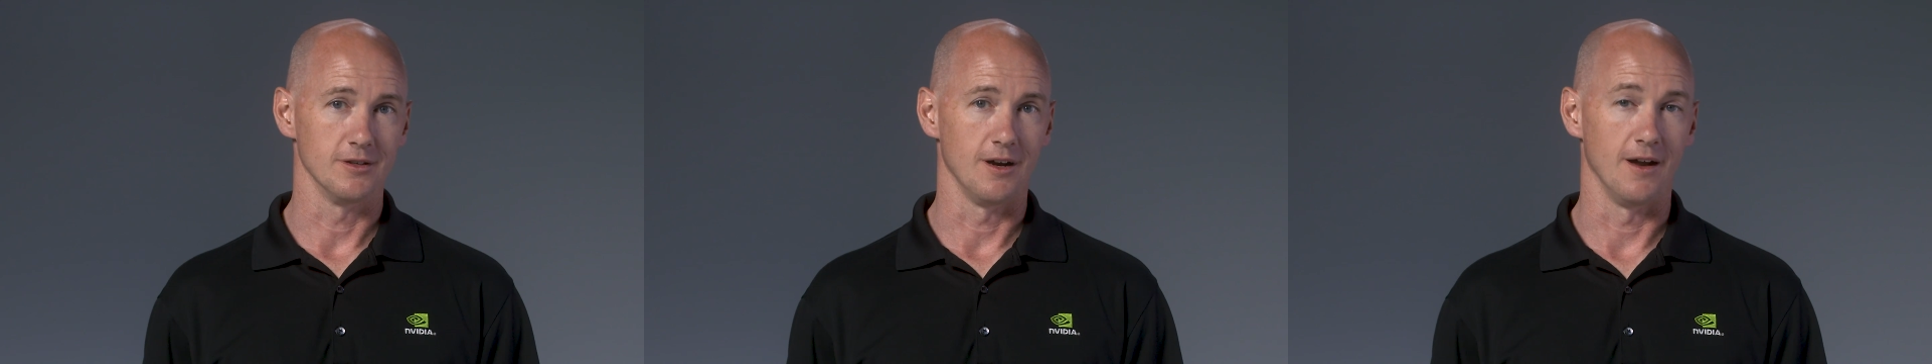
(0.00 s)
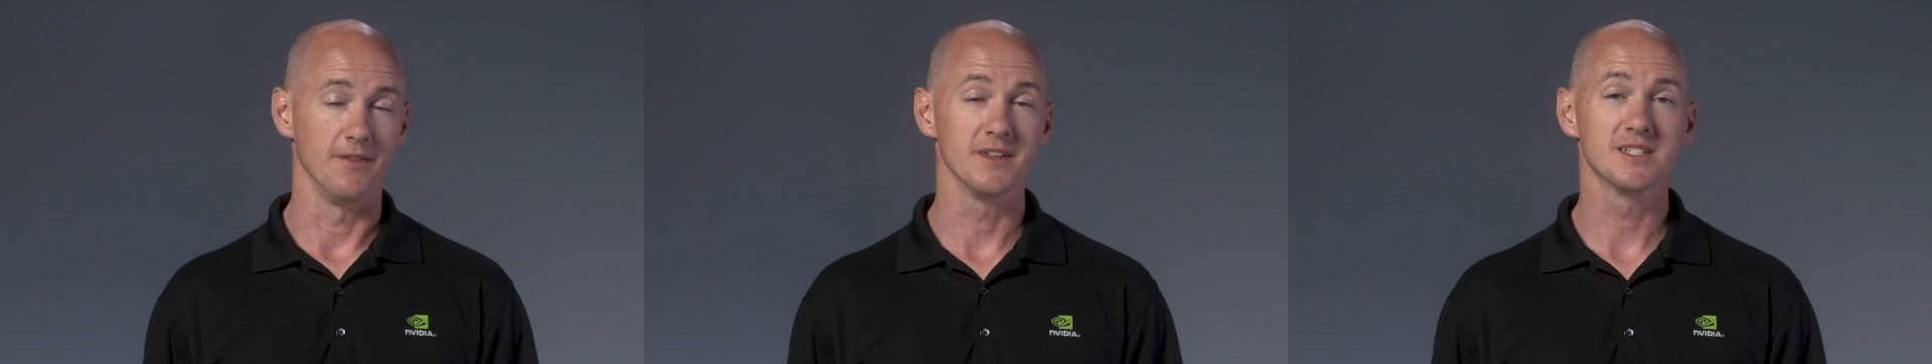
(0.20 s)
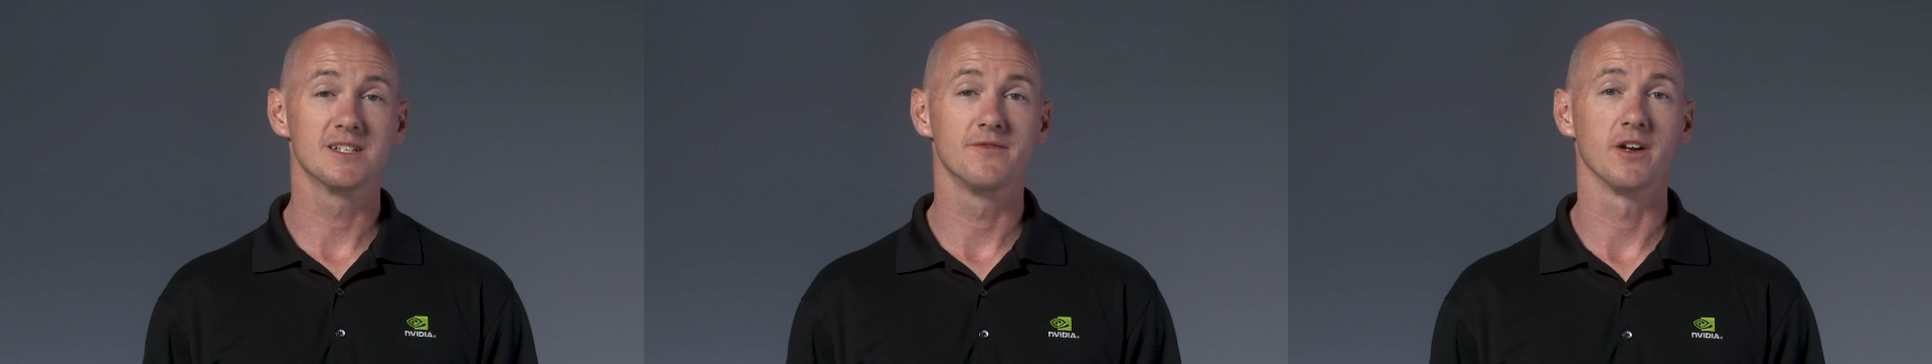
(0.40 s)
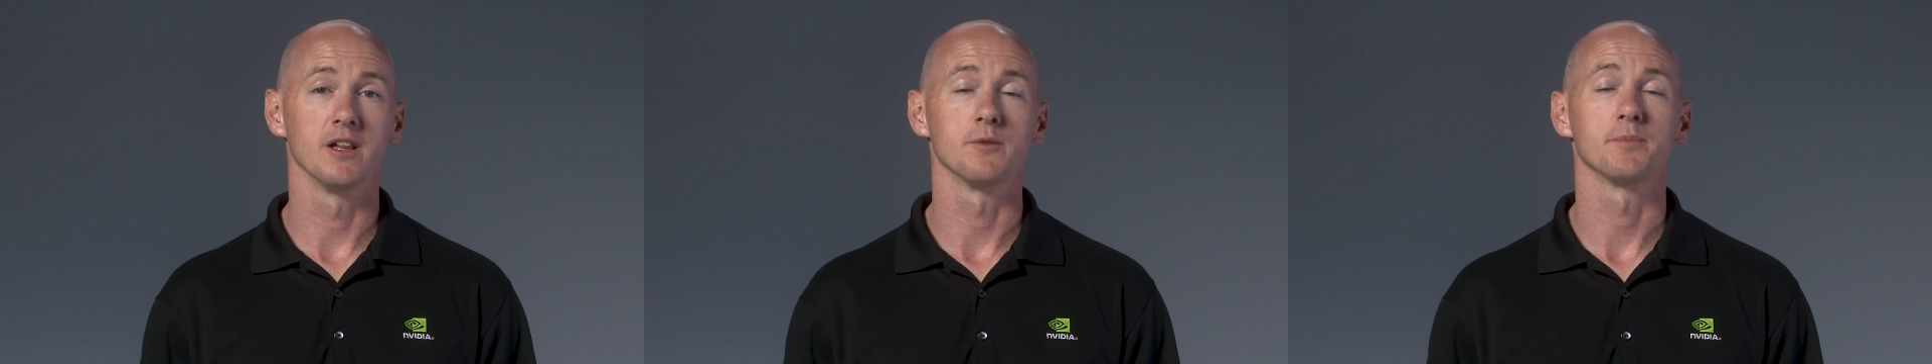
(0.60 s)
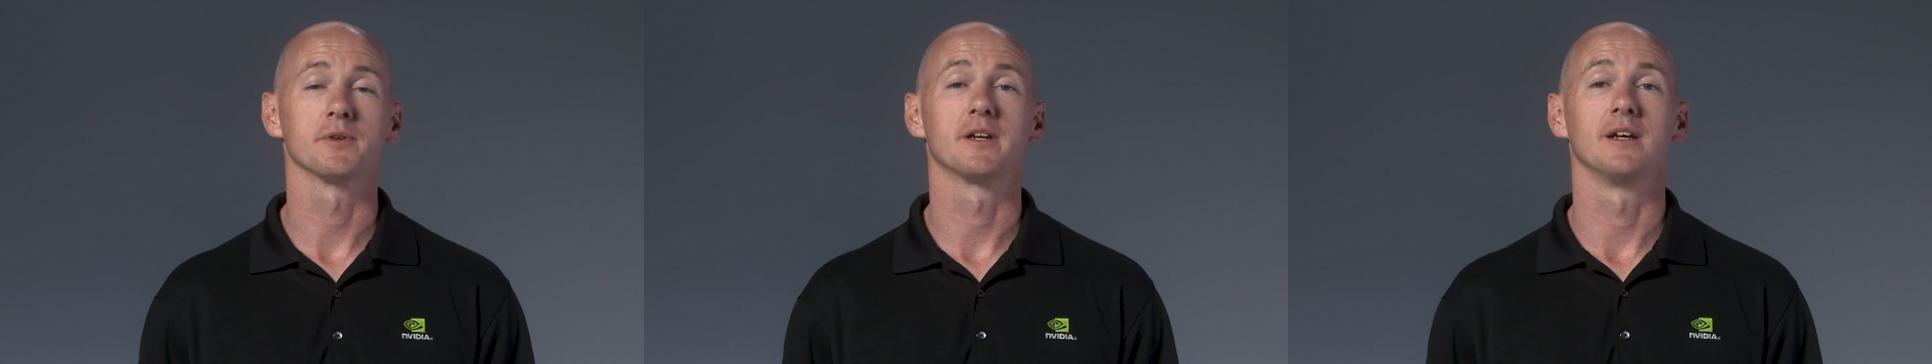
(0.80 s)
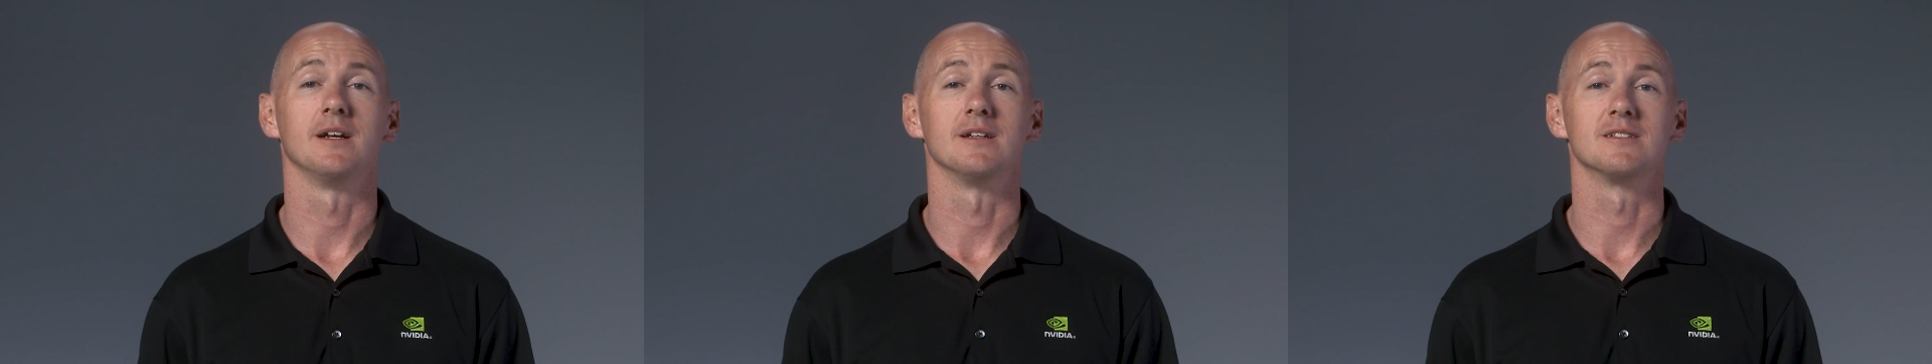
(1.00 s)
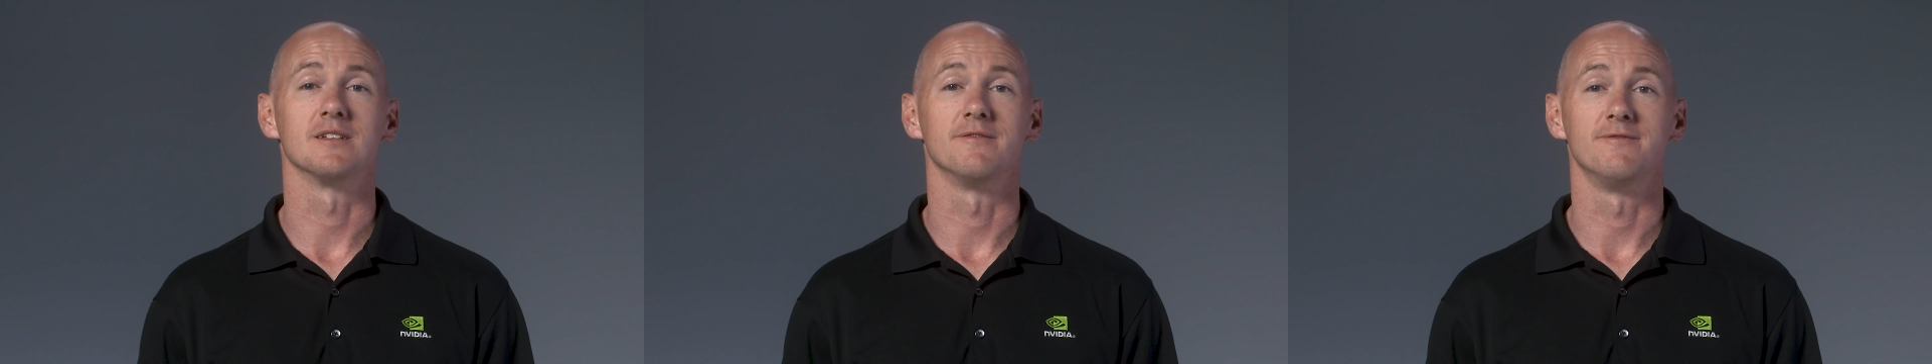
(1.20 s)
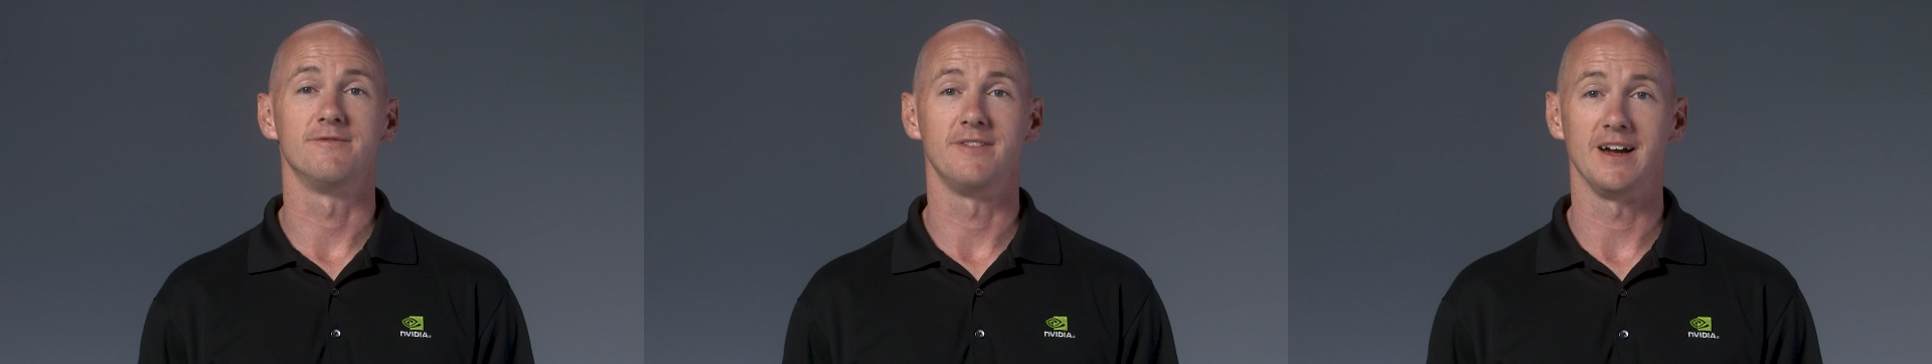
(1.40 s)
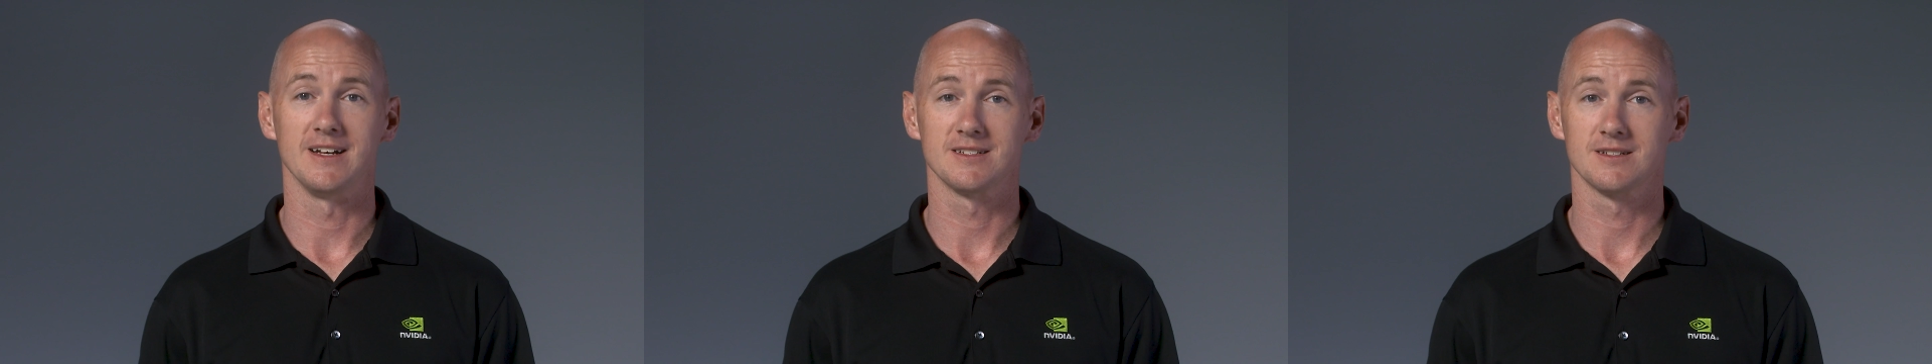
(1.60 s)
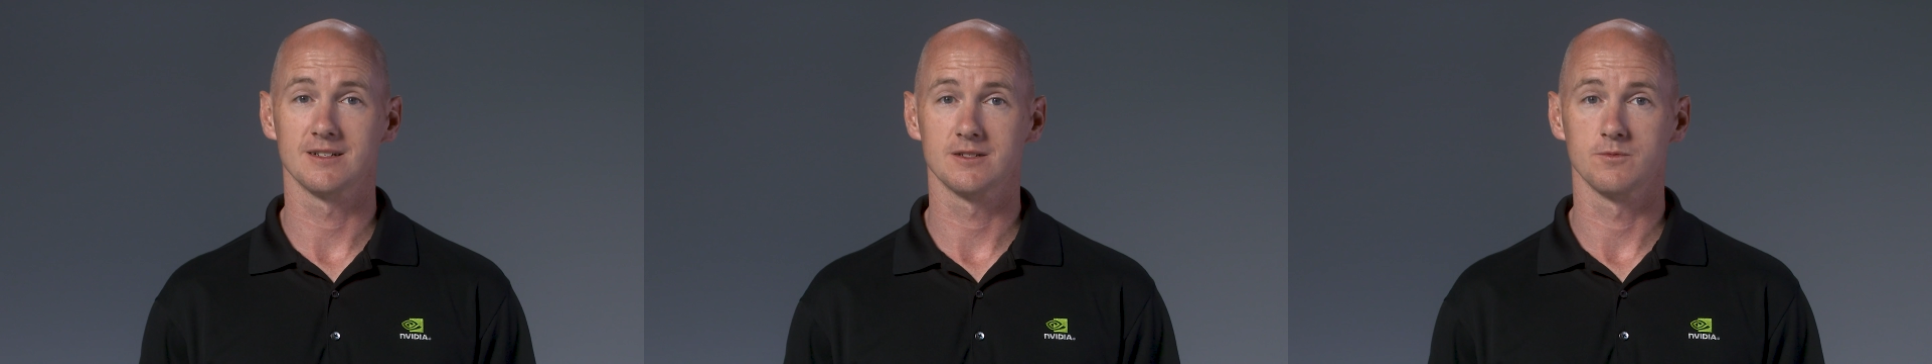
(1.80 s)
and this developer kit is the
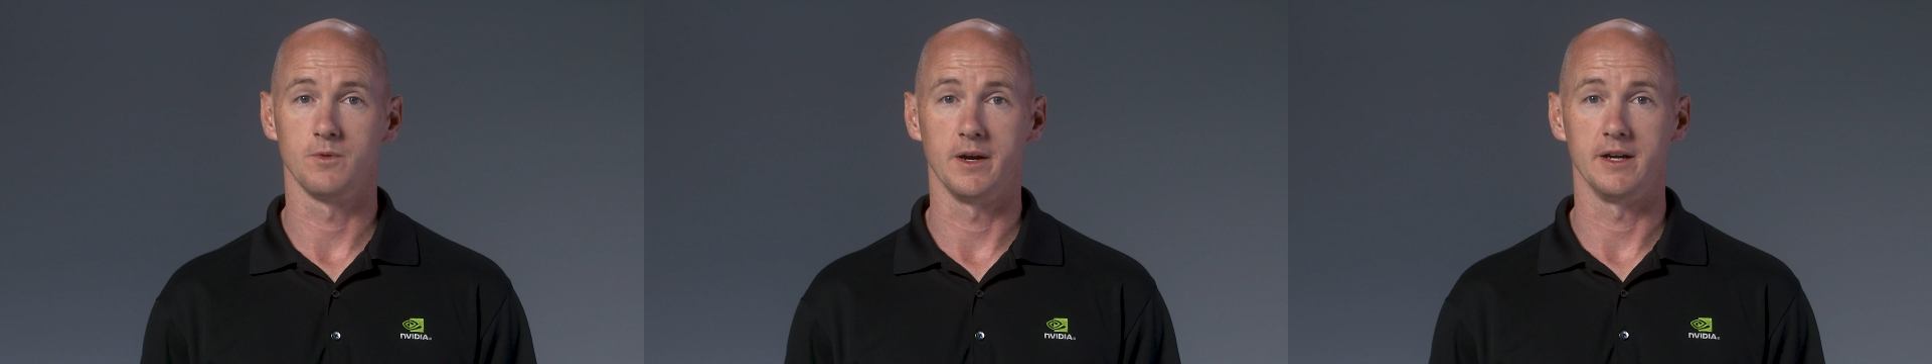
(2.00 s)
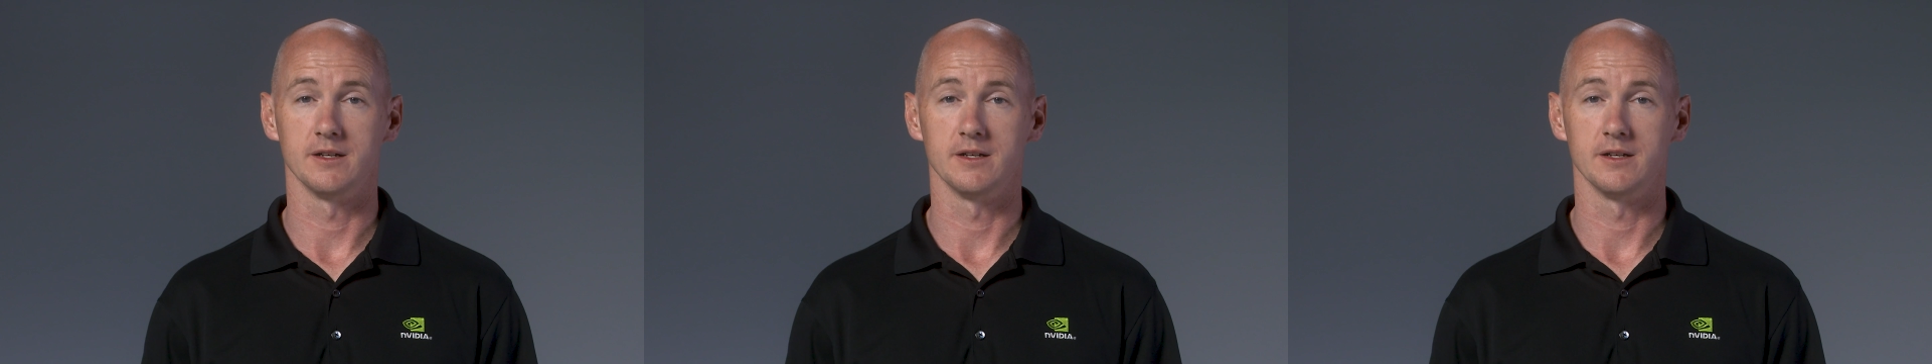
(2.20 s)
fastest way